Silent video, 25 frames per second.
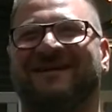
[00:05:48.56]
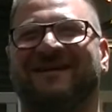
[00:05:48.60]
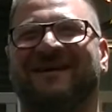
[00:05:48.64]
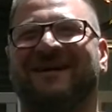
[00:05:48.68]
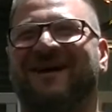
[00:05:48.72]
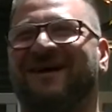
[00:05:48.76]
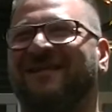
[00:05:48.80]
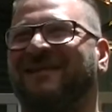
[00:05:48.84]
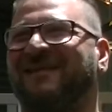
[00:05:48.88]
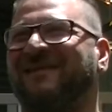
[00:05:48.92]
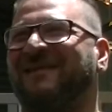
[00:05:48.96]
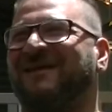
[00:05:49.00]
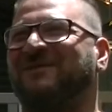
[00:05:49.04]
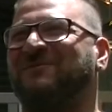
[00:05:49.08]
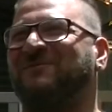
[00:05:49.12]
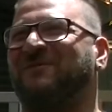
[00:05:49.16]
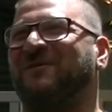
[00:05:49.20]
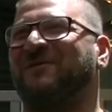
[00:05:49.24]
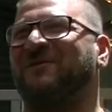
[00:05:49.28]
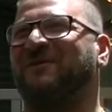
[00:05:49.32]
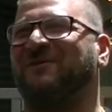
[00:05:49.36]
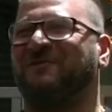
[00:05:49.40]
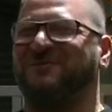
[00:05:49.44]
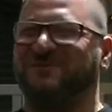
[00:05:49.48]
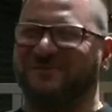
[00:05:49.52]
I think that's where I
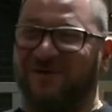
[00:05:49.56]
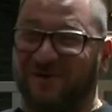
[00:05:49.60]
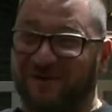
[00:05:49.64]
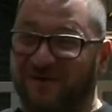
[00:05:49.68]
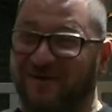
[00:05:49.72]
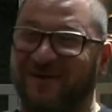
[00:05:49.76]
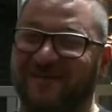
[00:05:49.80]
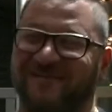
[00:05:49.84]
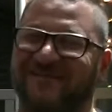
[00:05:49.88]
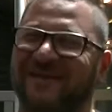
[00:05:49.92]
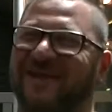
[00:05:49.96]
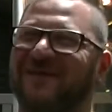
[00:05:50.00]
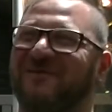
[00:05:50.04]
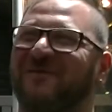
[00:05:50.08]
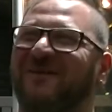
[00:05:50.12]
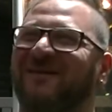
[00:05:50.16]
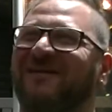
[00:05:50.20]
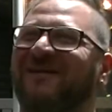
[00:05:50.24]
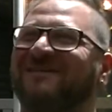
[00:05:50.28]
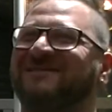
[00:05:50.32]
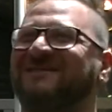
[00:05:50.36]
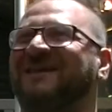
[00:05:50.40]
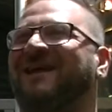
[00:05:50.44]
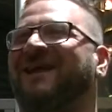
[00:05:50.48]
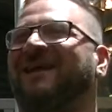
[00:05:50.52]
got it. I was like, I need to get one
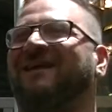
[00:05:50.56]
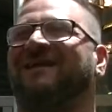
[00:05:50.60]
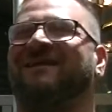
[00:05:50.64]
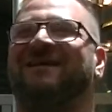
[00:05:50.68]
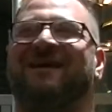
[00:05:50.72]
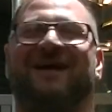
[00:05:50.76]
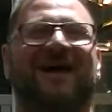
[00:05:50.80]
of those again.